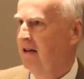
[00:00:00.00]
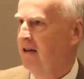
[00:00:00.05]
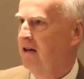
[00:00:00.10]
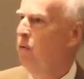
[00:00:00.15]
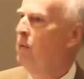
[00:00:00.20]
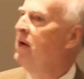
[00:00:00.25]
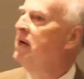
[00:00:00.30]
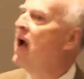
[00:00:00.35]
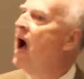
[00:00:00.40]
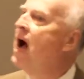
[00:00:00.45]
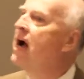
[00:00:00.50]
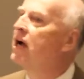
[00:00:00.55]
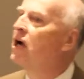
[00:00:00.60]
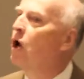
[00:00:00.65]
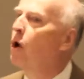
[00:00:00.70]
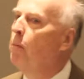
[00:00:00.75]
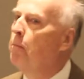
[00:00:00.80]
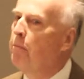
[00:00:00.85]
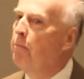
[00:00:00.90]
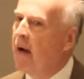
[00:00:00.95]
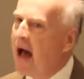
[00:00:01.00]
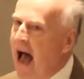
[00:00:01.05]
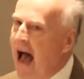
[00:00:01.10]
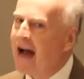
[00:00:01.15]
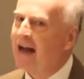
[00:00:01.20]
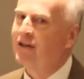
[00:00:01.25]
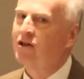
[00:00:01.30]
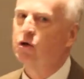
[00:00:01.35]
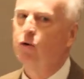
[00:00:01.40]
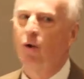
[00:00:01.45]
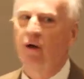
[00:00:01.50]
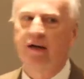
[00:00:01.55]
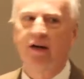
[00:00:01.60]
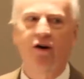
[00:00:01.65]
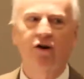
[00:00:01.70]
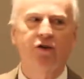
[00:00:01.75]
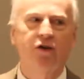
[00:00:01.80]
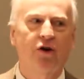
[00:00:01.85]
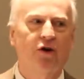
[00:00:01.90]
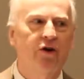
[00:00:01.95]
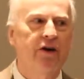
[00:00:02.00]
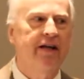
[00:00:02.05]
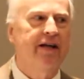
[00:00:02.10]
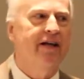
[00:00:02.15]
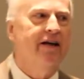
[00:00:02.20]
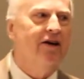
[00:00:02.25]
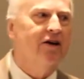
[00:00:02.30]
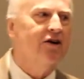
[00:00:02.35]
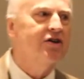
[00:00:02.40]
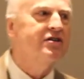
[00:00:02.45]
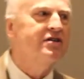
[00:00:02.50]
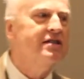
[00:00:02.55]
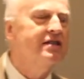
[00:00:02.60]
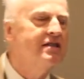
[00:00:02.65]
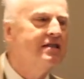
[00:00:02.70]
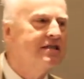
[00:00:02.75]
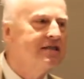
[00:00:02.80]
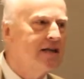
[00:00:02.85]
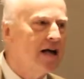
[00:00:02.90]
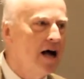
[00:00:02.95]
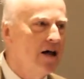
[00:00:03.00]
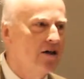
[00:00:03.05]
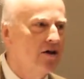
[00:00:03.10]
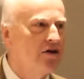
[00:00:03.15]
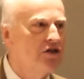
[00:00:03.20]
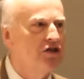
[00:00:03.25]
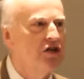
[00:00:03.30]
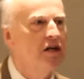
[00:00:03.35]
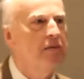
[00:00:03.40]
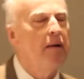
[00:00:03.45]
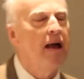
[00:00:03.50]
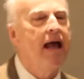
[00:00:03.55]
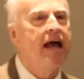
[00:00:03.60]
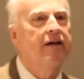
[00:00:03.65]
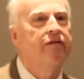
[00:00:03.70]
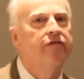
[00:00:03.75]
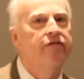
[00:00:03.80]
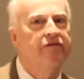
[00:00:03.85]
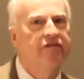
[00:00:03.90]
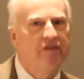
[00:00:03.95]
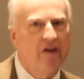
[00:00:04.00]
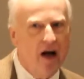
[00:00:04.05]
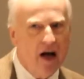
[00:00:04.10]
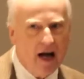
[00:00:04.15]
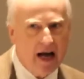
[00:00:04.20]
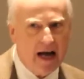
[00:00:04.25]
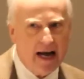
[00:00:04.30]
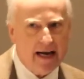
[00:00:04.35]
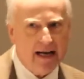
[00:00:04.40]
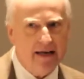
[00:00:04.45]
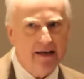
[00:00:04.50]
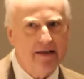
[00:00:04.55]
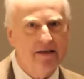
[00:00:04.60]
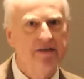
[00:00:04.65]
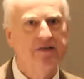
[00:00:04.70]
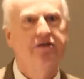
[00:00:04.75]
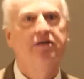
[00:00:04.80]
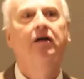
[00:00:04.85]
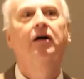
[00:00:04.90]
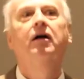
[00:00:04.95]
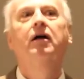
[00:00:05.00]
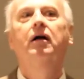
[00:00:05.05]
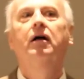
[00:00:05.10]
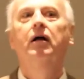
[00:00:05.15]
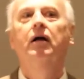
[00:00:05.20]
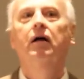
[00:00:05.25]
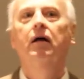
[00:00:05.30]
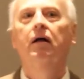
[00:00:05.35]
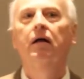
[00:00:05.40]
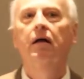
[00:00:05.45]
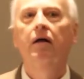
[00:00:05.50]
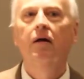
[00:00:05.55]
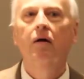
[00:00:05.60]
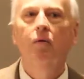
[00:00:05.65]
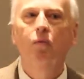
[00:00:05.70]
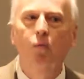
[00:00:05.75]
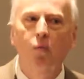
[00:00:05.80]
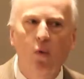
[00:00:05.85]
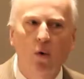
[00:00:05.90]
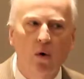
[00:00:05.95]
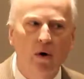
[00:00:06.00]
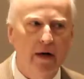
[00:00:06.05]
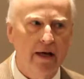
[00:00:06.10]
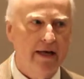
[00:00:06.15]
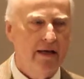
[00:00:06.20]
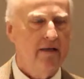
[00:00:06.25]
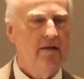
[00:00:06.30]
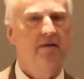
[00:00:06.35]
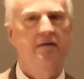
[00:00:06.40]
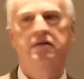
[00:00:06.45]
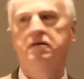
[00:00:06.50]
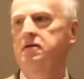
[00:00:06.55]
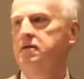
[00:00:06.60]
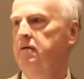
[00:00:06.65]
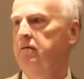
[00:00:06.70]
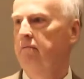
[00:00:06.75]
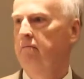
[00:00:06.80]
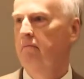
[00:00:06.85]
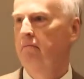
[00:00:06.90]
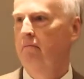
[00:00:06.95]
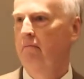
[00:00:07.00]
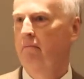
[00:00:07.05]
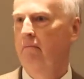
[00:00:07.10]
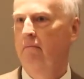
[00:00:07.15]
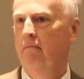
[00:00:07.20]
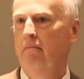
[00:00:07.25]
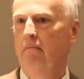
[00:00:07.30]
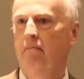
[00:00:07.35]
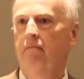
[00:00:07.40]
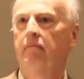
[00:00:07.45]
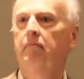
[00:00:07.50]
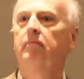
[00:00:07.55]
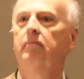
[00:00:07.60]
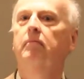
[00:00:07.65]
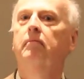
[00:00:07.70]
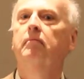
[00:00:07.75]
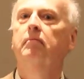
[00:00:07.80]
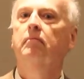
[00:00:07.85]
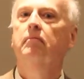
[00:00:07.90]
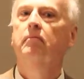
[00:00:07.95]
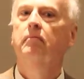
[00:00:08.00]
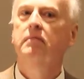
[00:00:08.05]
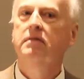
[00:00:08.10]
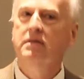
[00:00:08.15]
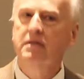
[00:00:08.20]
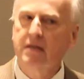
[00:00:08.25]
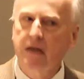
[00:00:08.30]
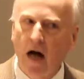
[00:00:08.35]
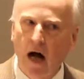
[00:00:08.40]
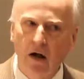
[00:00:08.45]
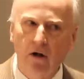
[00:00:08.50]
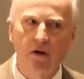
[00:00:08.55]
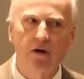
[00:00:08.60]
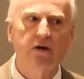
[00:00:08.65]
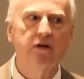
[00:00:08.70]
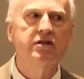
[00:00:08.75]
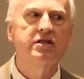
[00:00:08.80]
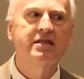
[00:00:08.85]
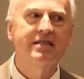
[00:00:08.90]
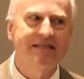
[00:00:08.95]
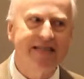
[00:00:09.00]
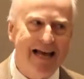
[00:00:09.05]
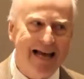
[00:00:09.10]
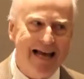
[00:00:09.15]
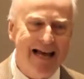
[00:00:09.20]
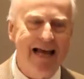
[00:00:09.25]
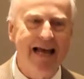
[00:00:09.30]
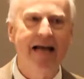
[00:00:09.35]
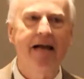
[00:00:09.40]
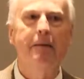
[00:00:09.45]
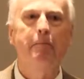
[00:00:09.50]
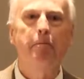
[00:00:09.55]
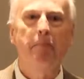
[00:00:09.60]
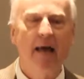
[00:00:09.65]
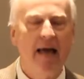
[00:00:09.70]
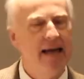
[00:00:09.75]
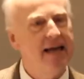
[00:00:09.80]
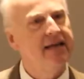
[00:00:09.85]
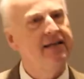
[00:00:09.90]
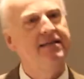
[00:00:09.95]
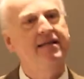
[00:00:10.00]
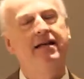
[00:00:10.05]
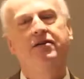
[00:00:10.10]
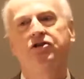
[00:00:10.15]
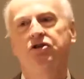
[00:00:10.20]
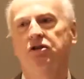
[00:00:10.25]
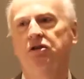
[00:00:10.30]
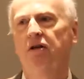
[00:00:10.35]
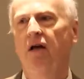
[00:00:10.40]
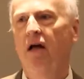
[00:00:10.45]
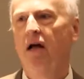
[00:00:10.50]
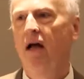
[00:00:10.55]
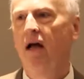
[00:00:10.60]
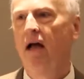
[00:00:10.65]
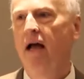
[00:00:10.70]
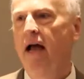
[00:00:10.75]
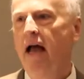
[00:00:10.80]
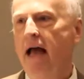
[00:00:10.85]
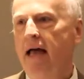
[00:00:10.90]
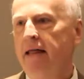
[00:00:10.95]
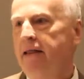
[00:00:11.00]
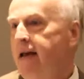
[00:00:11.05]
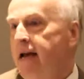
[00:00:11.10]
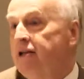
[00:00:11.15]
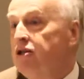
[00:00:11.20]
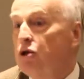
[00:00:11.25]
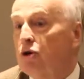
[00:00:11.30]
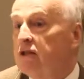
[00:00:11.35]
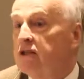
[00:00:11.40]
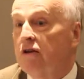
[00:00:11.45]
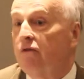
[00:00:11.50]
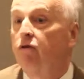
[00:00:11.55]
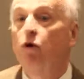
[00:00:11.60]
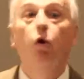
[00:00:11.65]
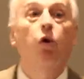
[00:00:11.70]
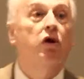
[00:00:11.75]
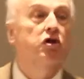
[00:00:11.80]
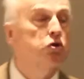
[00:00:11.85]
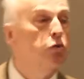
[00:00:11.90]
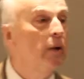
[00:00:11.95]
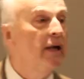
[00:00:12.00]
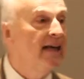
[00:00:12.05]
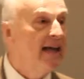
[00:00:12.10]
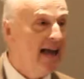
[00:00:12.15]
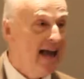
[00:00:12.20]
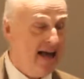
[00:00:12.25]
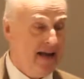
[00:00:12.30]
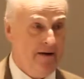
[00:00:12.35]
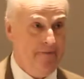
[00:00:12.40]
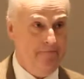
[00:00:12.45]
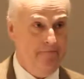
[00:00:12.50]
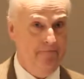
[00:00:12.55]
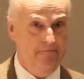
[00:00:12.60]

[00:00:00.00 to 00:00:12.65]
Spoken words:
Could we not go back 20 or 30 years in the scholarship and find warnings, scholars saying, pay attention? And the answer is, of course we can,